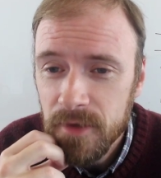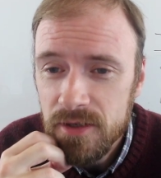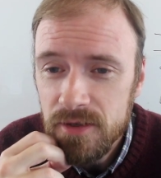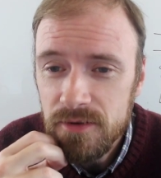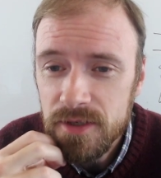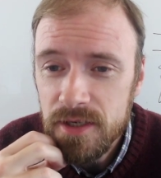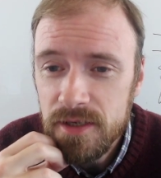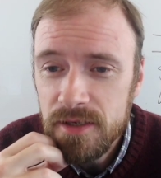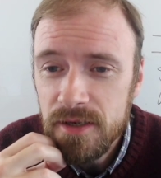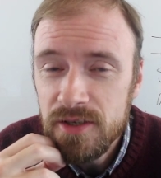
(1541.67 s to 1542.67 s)
So
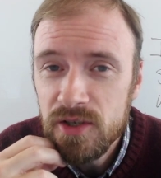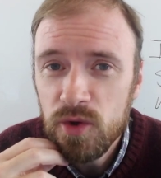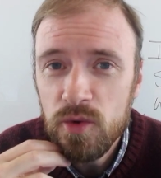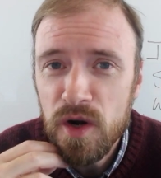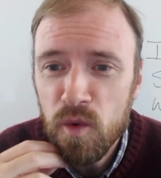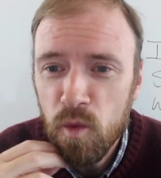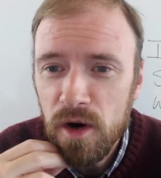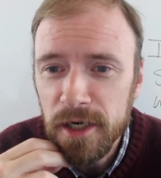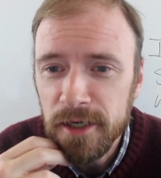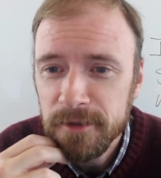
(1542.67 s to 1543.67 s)
she's a student 1.